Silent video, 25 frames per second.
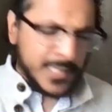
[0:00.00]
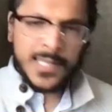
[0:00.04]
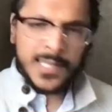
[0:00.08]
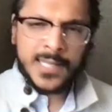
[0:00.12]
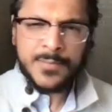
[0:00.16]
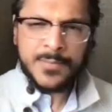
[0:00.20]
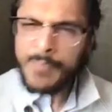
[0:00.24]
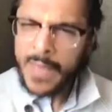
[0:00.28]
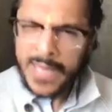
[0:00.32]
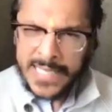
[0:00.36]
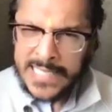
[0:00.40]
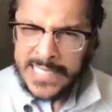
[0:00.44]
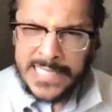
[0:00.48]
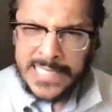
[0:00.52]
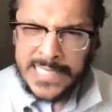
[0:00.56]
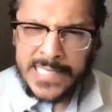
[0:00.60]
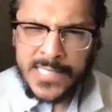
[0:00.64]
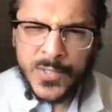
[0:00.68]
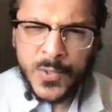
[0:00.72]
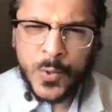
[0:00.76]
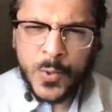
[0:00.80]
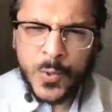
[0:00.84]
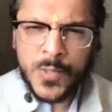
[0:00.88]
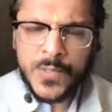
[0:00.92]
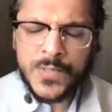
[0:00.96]
and in many
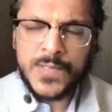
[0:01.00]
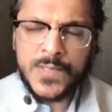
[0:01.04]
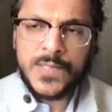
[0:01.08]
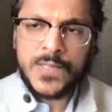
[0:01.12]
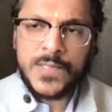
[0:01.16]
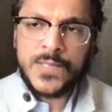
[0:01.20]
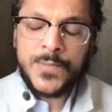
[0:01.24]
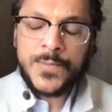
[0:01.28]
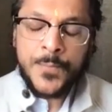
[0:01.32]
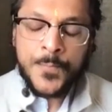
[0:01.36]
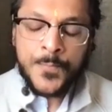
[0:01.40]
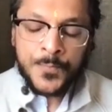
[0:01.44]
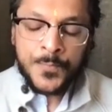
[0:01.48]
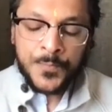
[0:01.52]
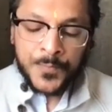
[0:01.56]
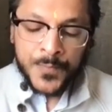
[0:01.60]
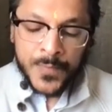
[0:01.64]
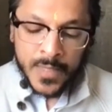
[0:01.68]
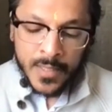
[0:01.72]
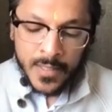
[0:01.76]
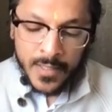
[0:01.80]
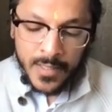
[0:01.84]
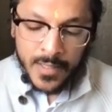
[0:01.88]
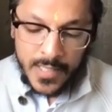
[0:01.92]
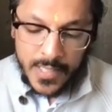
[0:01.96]
discourses,
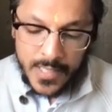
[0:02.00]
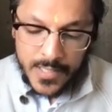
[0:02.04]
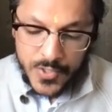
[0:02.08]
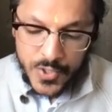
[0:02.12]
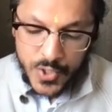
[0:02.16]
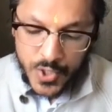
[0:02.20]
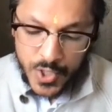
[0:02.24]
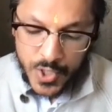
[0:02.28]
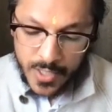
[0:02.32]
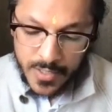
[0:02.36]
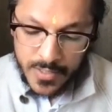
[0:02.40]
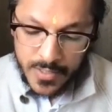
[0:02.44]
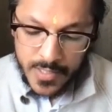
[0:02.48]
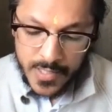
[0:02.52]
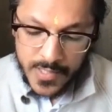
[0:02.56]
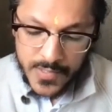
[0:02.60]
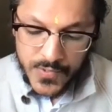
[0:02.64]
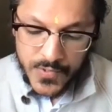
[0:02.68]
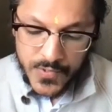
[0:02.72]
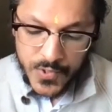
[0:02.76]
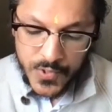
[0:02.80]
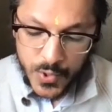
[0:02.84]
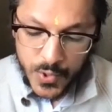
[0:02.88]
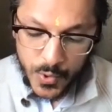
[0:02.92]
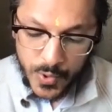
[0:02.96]
he has shared
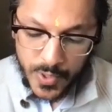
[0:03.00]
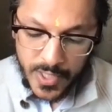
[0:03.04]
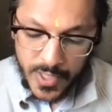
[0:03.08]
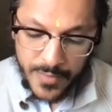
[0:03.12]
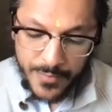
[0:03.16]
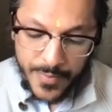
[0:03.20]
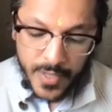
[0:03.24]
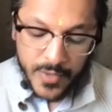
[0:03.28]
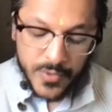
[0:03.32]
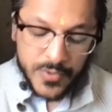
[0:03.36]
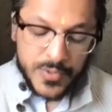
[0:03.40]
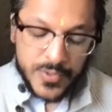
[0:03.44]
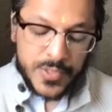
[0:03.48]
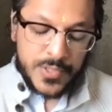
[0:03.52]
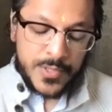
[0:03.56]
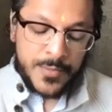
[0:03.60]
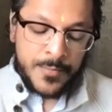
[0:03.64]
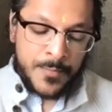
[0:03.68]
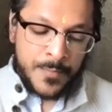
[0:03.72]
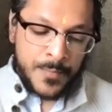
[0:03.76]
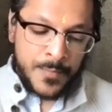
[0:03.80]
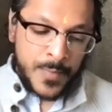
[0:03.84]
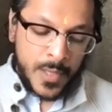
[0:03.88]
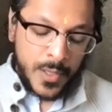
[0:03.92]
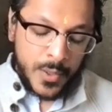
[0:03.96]
this story about
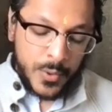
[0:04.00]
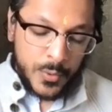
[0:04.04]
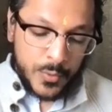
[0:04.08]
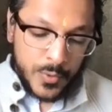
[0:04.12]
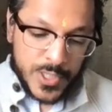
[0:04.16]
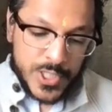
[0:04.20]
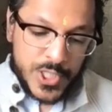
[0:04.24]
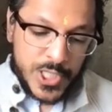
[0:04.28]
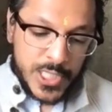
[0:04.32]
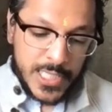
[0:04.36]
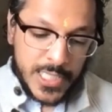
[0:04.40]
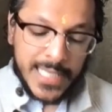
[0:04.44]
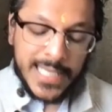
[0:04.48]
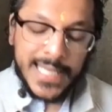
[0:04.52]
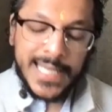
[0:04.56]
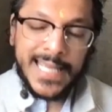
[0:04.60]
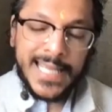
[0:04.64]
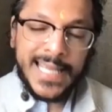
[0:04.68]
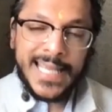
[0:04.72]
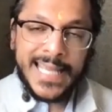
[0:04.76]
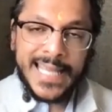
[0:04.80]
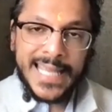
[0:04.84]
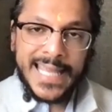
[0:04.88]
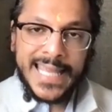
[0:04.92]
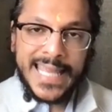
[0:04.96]
Rishi
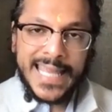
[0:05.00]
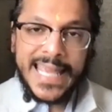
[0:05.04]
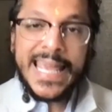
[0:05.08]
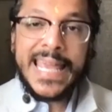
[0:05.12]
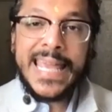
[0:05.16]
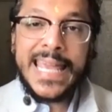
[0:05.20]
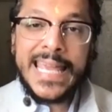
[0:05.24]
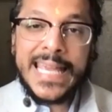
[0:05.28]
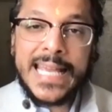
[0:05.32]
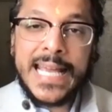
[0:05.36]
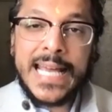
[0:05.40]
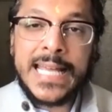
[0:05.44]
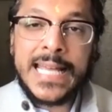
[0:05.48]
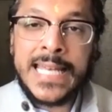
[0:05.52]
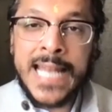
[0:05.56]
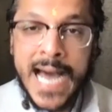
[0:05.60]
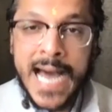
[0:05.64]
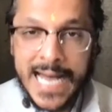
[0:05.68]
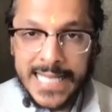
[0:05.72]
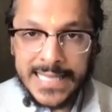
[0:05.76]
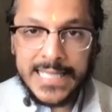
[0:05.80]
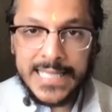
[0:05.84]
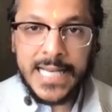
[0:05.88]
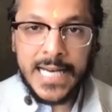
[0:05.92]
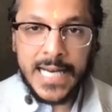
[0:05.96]

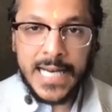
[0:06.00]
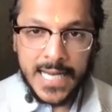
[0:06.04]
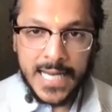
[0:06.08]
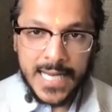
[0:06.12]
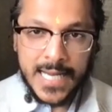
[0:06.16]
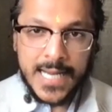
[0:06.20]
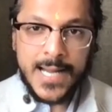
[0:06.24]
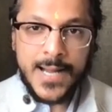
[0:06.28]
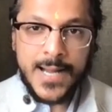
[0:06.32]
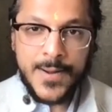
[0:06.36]
Ekanatha